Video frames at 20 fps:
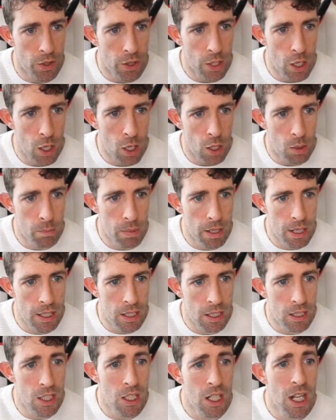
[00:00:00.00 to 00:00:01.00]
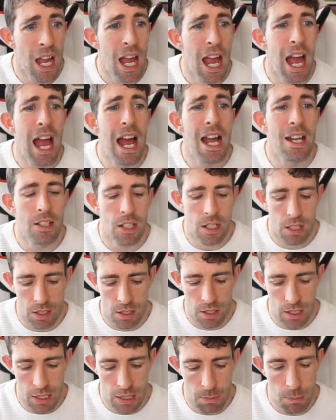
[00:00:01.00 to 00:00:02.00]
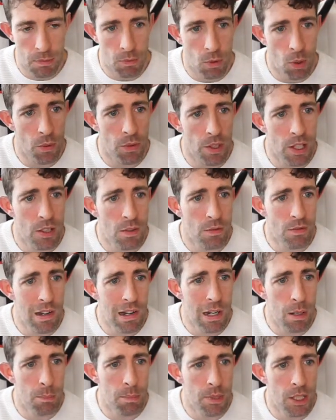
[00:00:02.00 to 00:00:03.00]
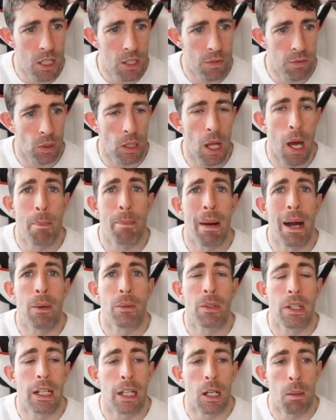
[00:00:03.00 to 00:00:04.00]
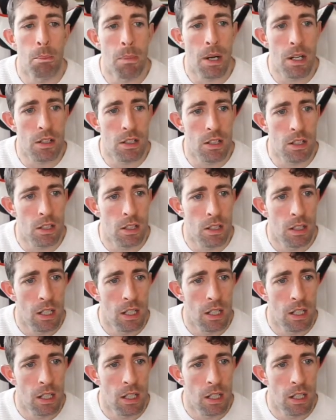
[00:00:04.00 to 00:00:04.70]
the home page. As you can see, we've got this very beautiful about link button.